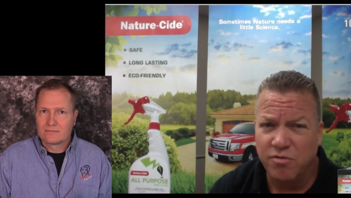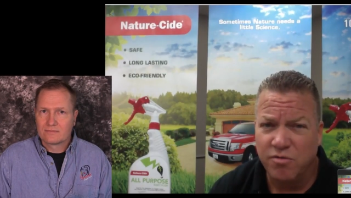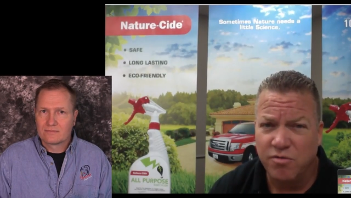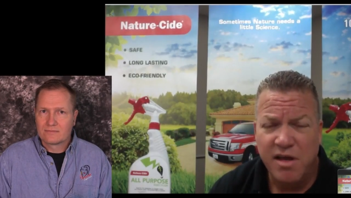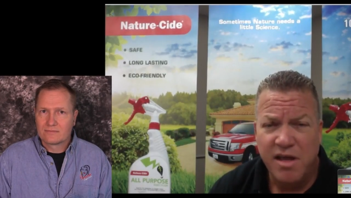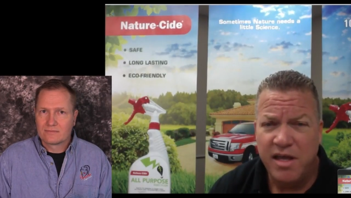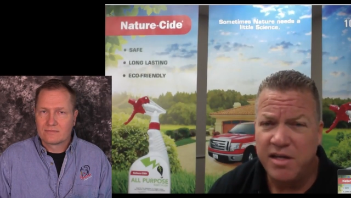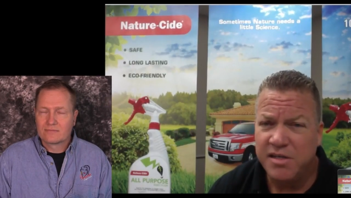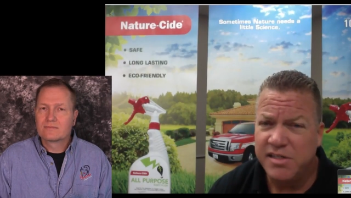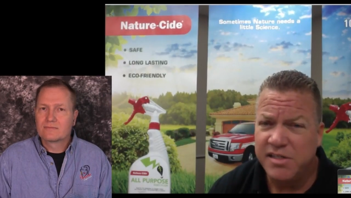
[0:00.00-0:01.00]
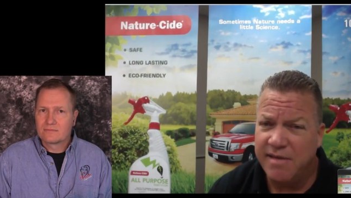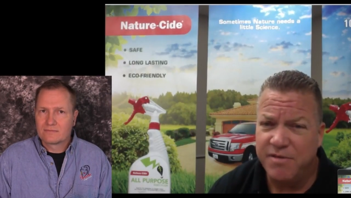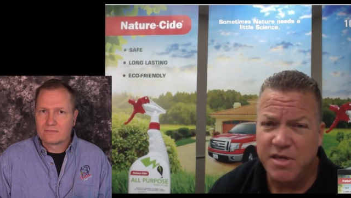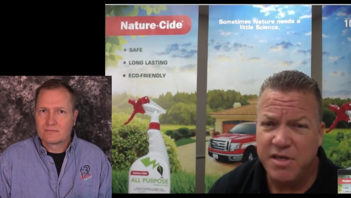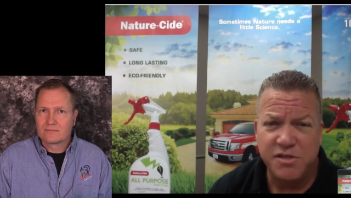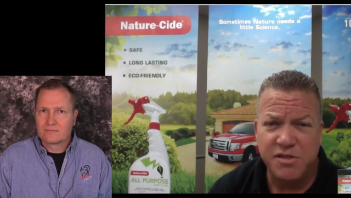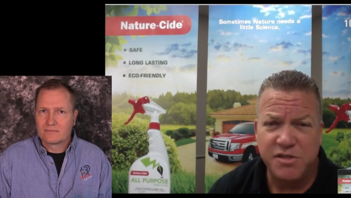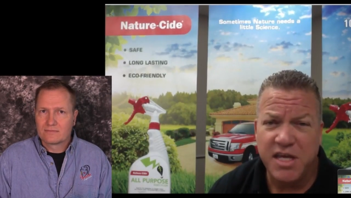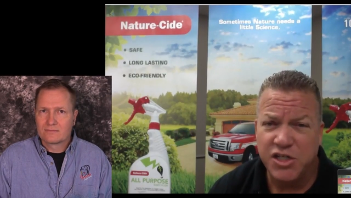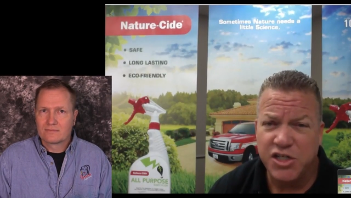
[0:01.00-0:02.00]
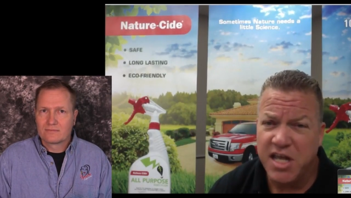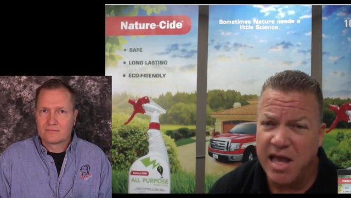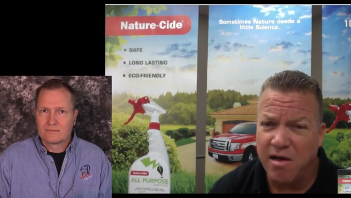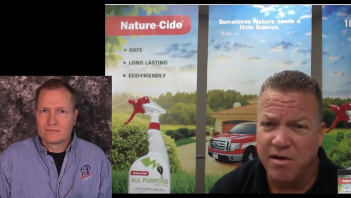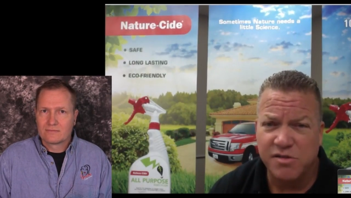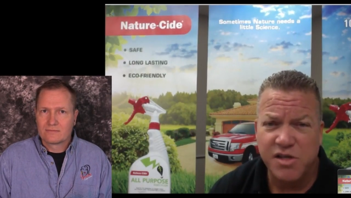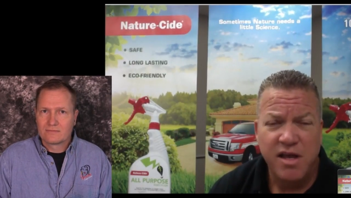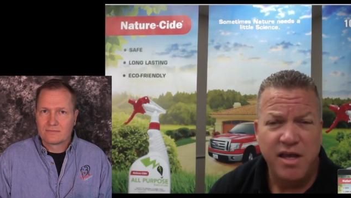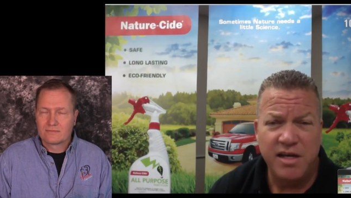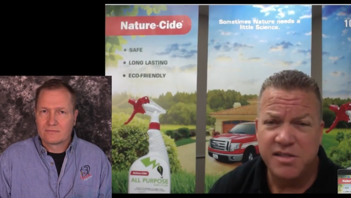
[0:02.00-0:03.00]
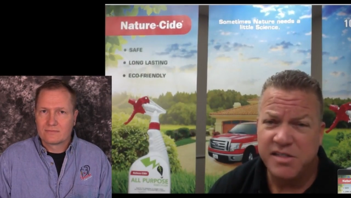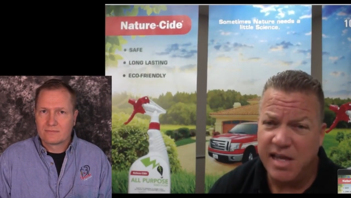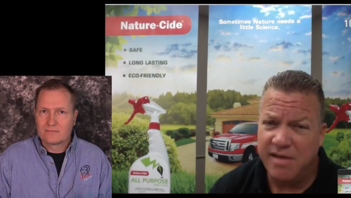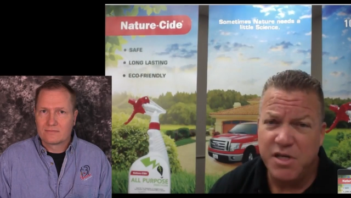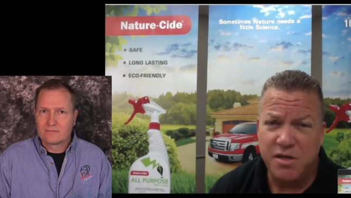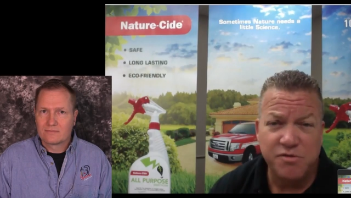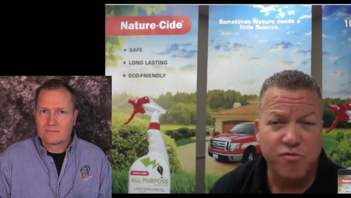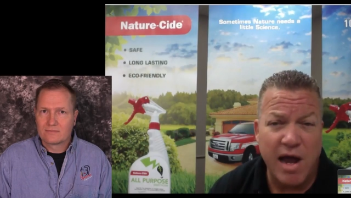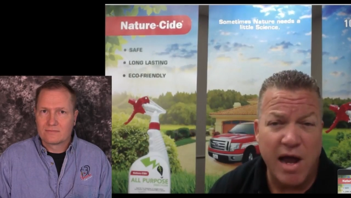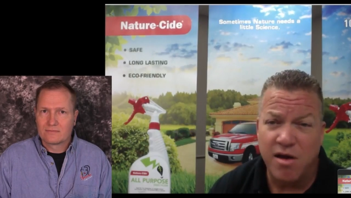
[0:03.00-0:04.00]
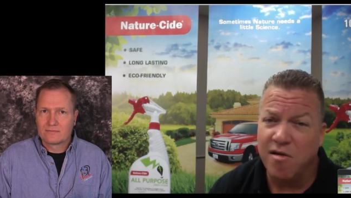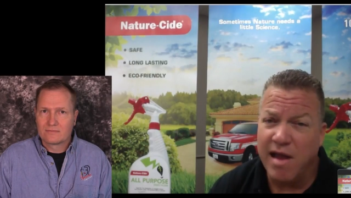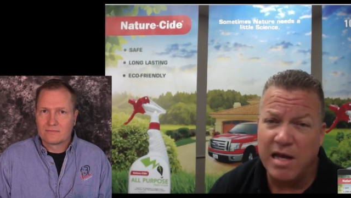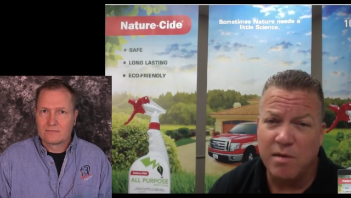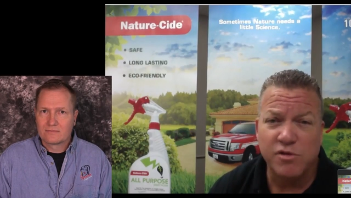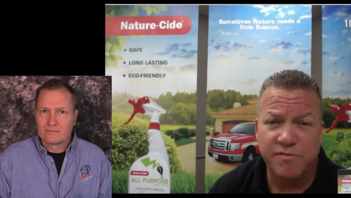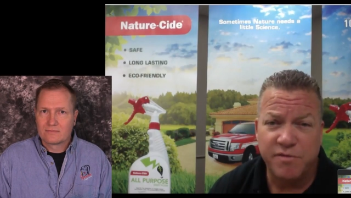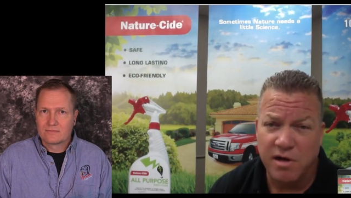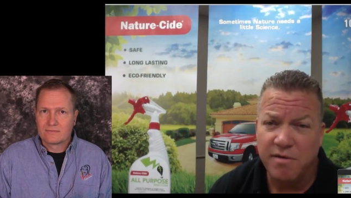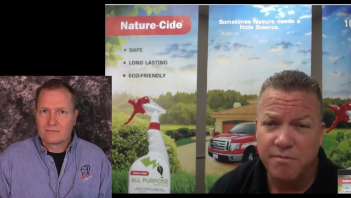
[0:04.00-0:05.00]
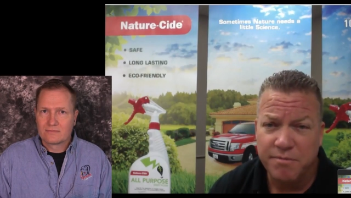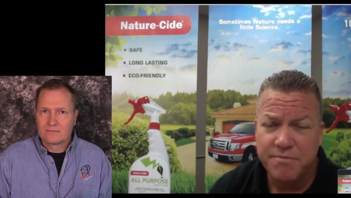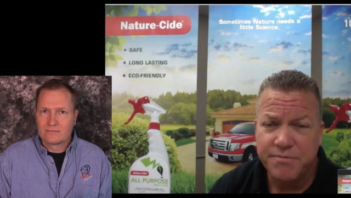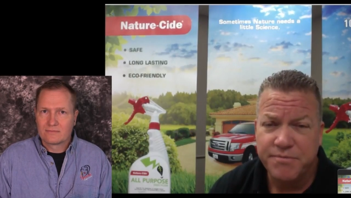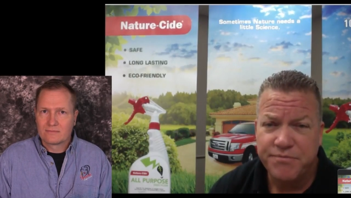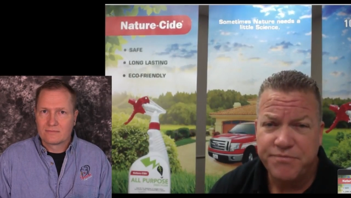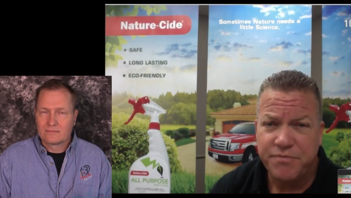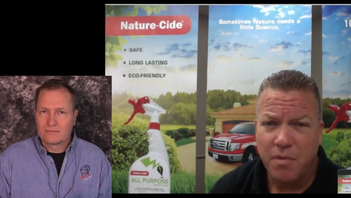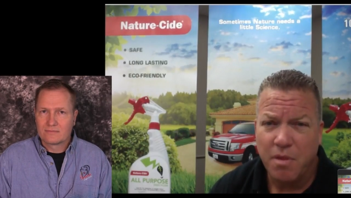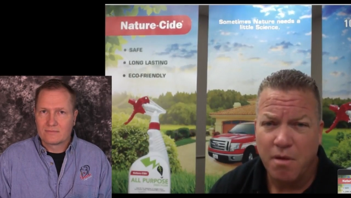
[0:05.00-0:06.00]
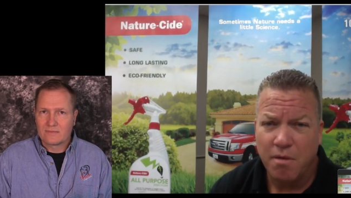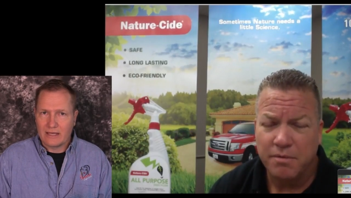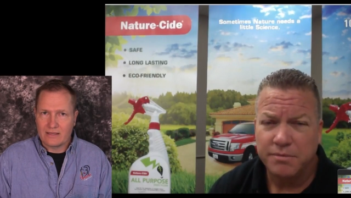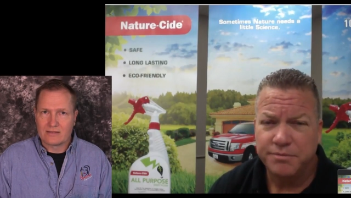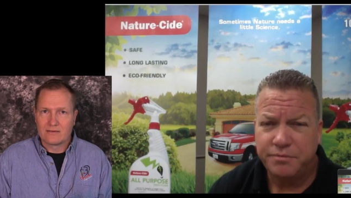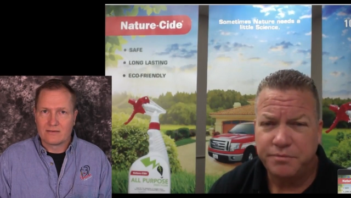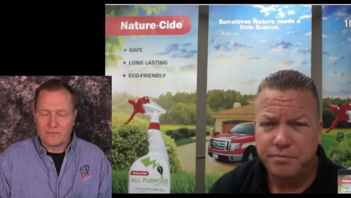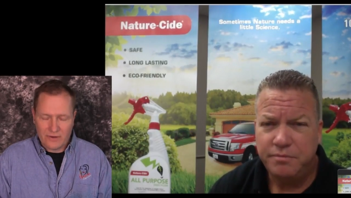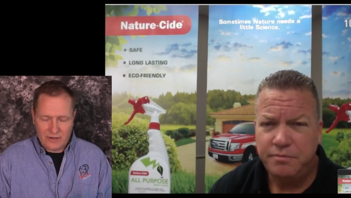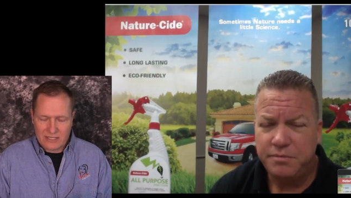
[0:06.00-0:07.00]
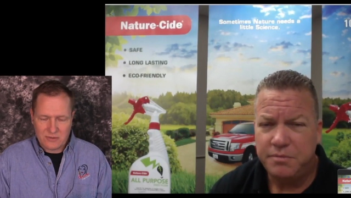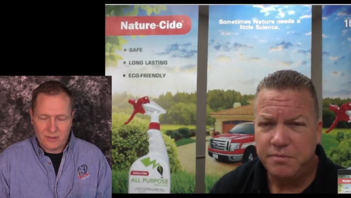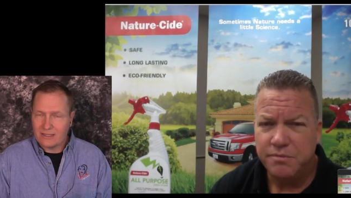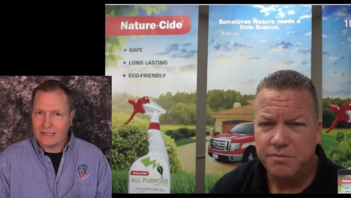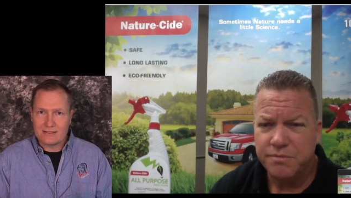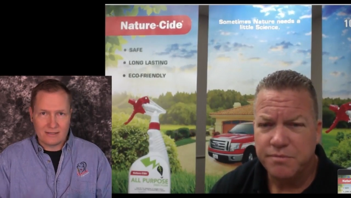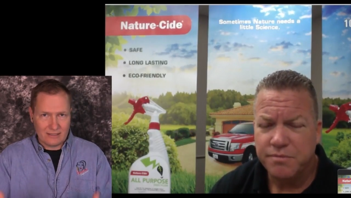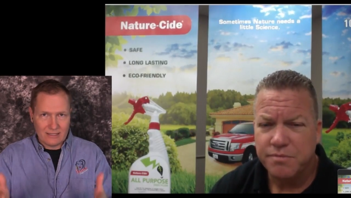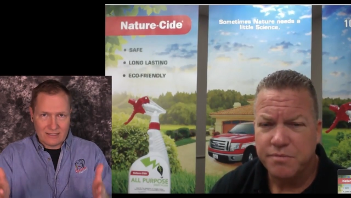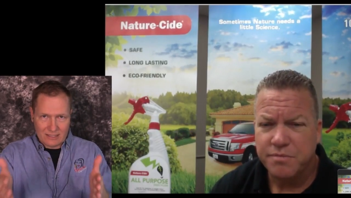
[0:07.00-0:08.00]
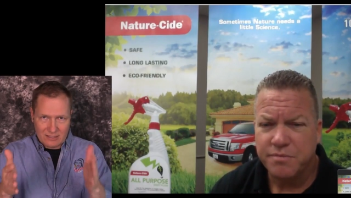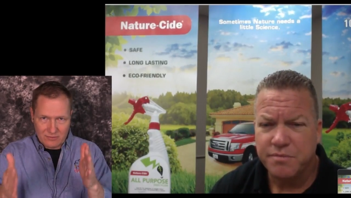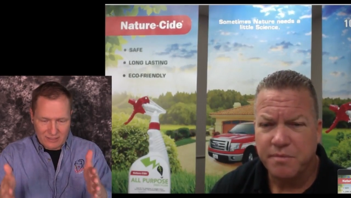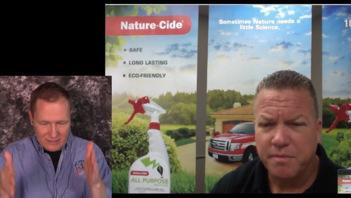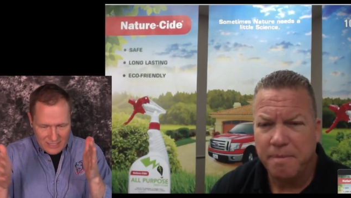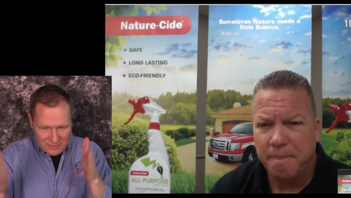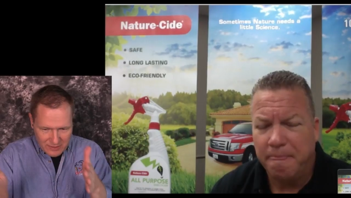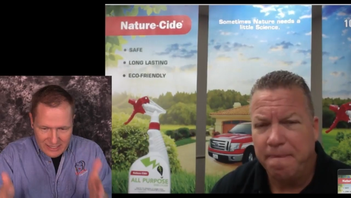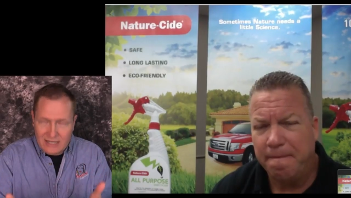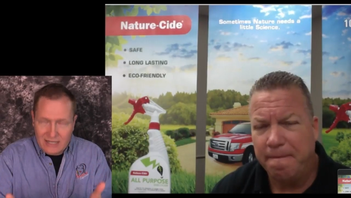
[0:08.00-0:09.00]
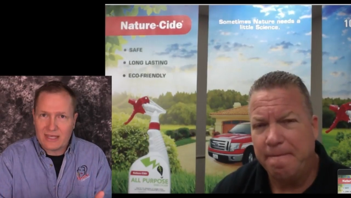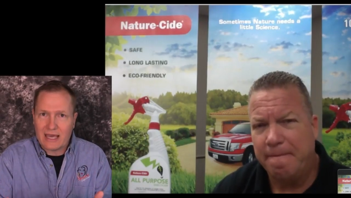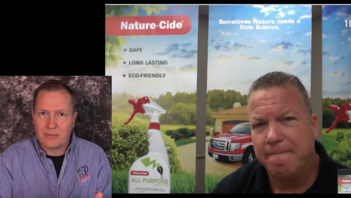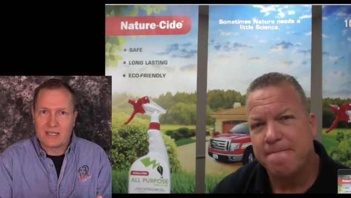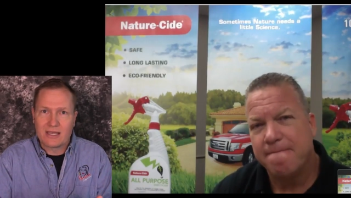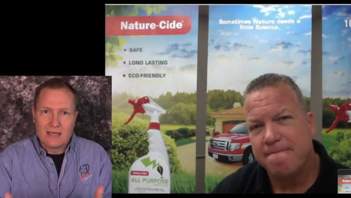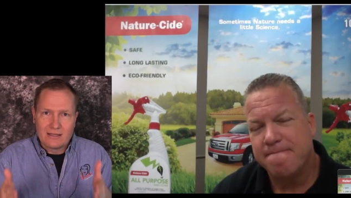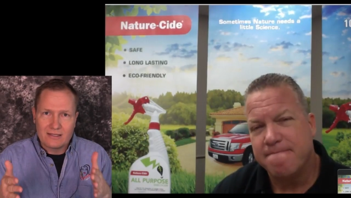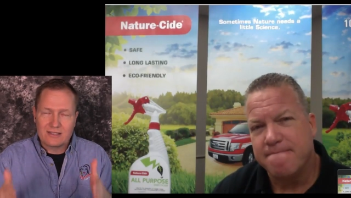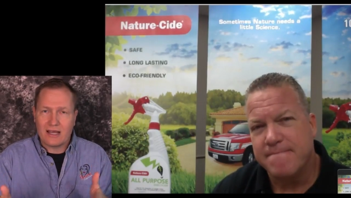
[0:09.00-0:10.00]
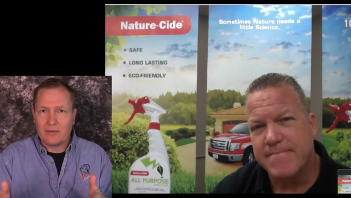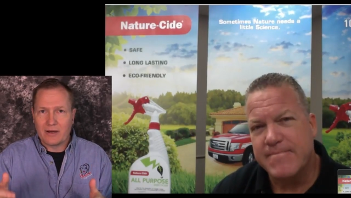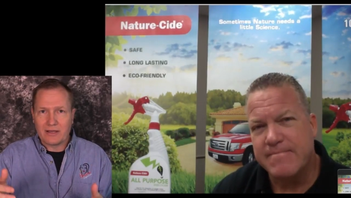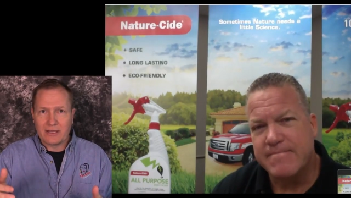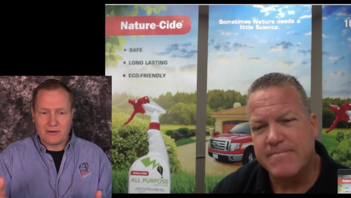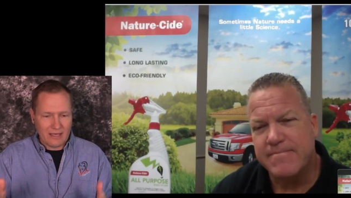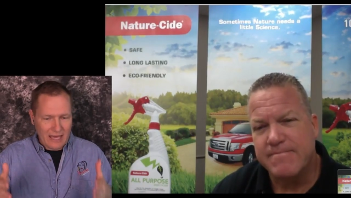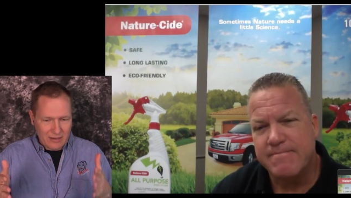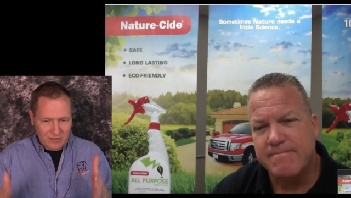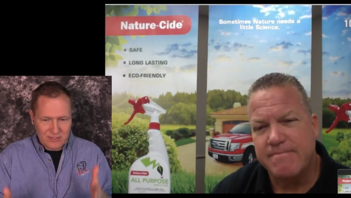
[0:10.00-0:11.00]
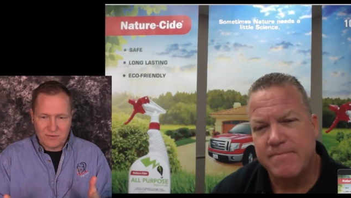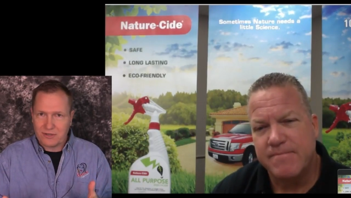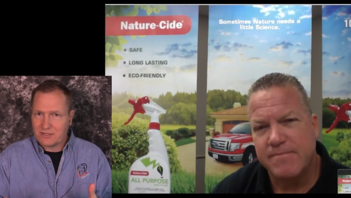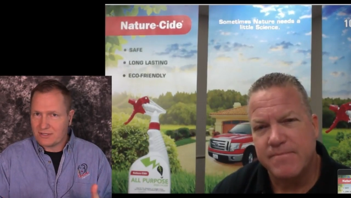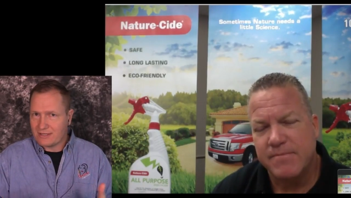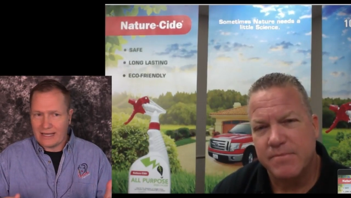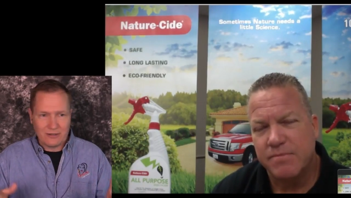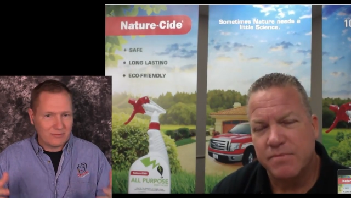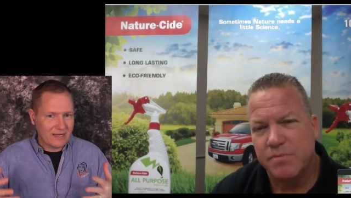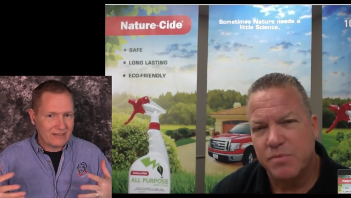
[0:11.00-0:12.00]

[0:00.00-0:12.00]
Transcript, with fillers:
Speaker 1: children. It is safe to use in your kitchen counters. It is safe to use right on your animal's fur.
Speaker 2: Nice, very nice. Well, let's, let's as, as we ended up with the animals, let's talk about now animals. Of course, I know my